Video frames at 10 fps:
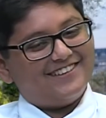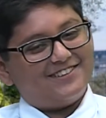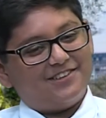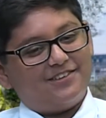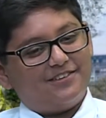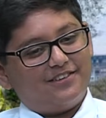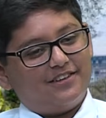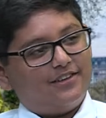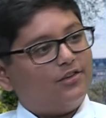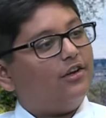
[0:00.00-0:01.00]
So
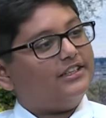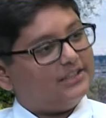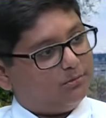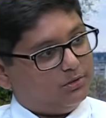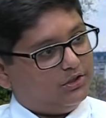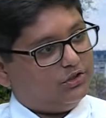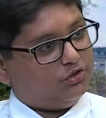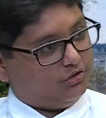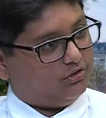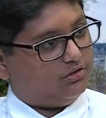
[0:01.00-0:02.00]
no, I said we
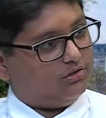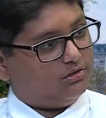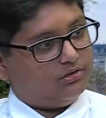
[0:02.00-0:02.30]
shouldn't.